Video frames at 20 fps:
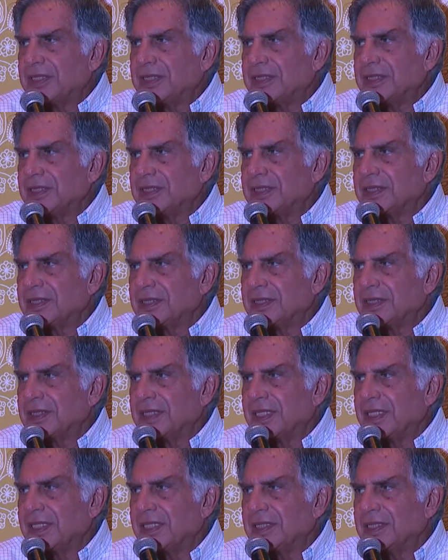
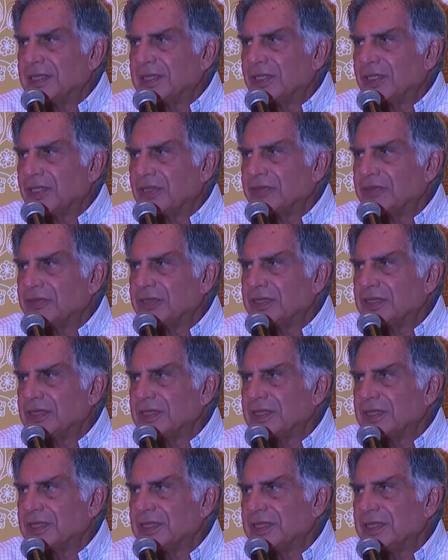and
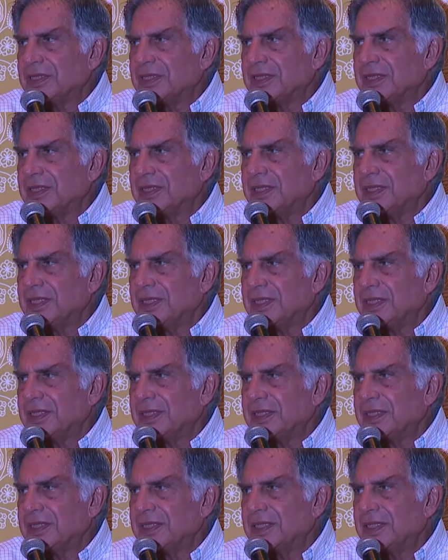confidence in a
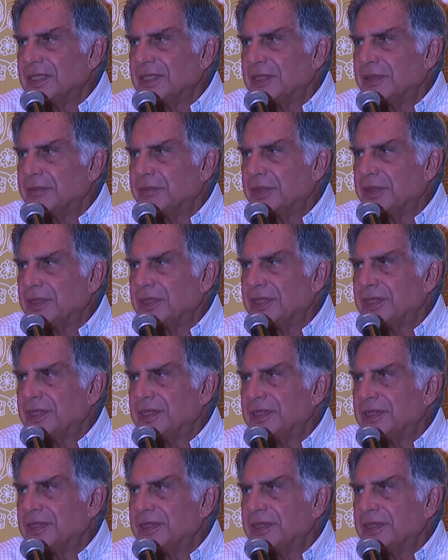young
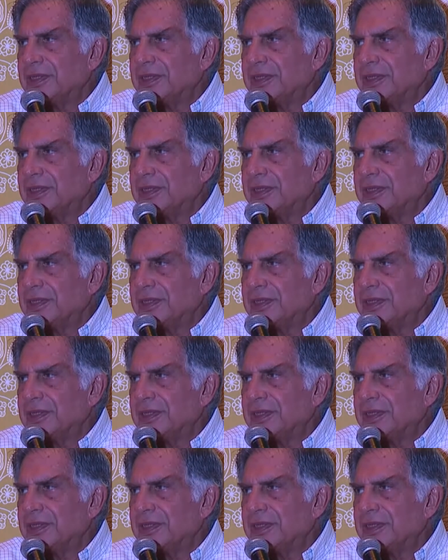entrepreneur